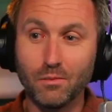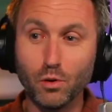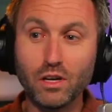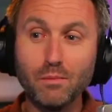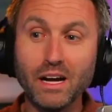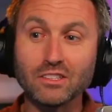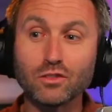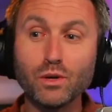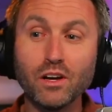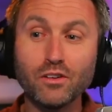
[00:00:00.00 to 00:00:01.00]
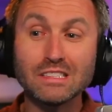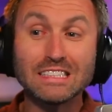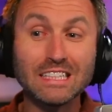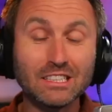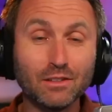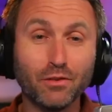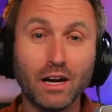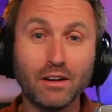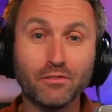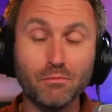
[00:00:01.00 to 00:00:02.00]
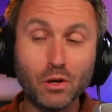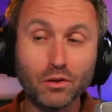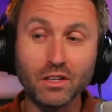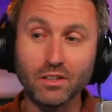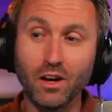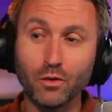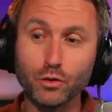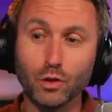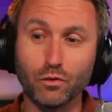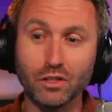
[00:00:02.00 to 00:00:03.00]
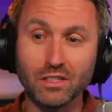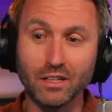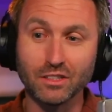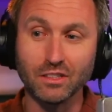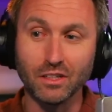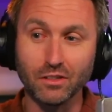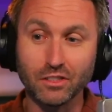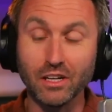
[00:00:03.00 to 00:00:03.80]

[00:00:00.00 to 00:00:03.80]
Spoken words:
Mookie Betts, $365 million over a dozen years.